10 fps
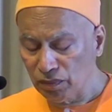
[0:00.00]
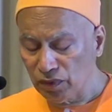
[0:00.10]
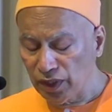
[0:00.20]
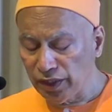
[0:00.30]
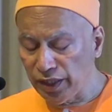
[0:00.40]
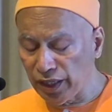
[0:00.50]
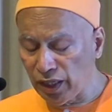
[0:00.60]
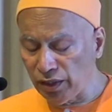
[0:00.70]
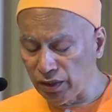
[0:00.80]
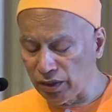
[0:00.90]
And the
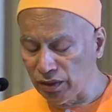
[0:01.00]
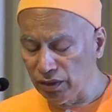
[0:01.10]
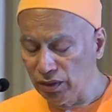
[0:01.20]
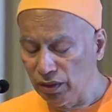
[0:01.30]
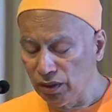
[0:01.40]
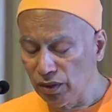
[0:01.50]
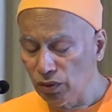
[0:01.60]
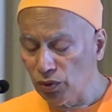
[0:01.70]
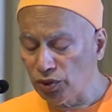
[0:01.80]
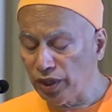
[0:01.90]
other
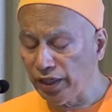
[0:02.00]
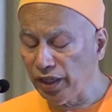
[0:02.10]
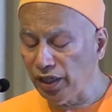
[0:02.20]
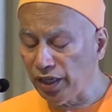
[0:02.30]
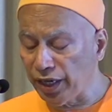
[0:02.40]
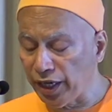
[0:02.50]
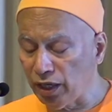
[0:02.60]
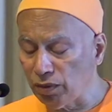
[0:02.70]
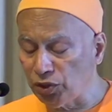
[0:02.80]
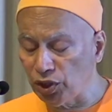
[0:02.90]
who is taking care
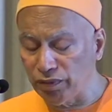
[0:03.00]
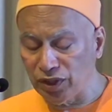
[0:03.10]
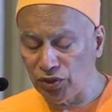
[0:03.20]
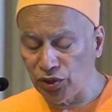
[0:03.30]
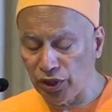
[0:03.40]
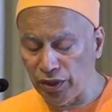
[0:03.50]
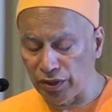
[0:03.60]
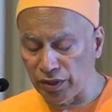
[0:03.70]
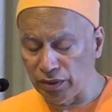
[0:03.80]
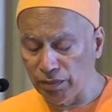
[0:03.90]
of Shiva's
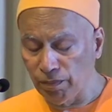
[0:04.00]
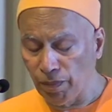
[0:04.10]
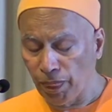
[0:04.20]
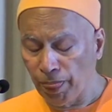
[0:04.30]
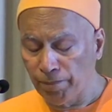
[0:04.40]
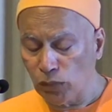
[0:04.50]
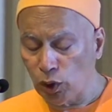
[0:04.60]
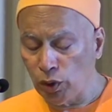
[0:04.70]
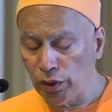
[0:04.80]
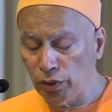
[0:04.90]
children,
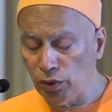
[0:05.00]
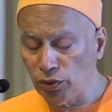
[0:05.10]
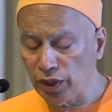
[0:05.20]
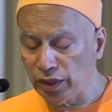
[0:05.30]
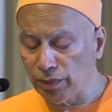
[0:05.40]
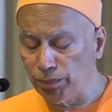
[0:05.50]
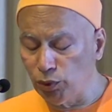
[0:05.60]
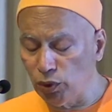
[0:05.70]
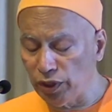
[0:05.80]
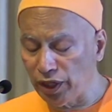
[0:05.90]
all those that are
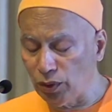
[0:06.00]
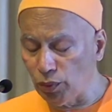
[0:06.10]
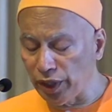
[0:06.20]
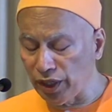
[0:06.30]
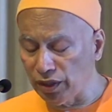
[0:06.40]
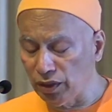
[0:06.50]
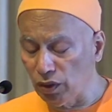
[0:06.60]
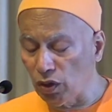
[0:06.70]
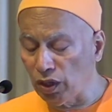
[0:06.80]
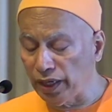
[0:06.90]
poor and weak,
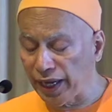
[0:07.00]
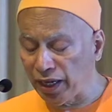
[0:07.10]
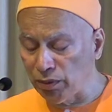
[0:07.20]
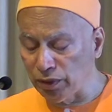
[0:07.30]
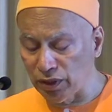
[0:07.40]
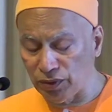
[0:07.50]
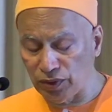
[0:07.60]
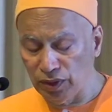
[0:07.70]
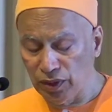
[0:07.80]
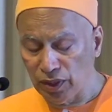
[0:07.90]
all
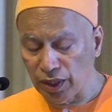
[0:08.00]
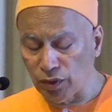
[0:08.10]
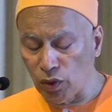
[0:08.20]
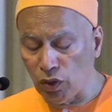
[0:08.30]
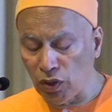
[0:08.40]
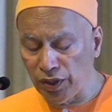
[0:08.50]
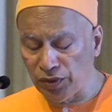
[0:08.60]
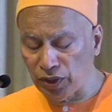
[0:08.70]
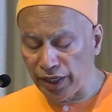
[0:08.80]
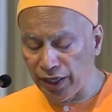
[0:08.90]
animals, and all
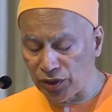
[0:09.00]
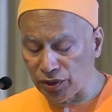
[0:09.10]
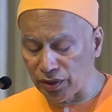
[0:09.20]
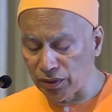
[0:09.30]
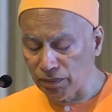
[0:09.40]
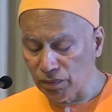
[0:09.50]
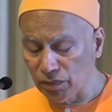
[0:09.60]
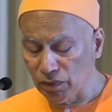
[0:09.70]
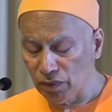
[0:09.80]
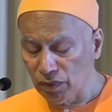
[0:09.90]
his creation.
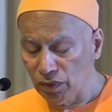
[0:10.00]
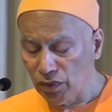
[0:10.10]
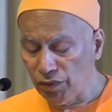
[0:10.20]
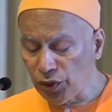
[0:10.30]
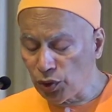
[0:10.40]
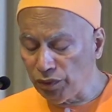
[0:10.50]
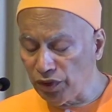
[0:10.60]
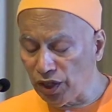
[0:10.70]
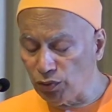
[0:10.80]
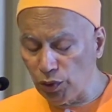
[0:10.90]
Which of
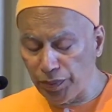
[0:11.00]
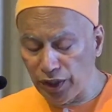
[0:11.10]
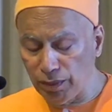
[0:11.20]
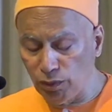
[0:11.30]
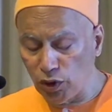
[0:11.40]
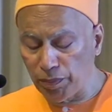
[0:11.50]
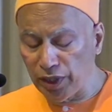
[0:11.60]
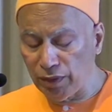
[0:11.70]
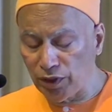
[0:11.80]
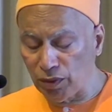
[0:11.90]
these would be the more
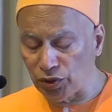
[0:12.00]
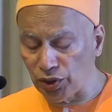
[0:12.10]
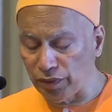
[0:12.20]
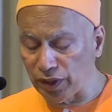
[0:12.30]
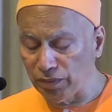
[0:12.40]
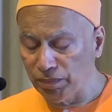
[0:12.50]
beloved of Shiva?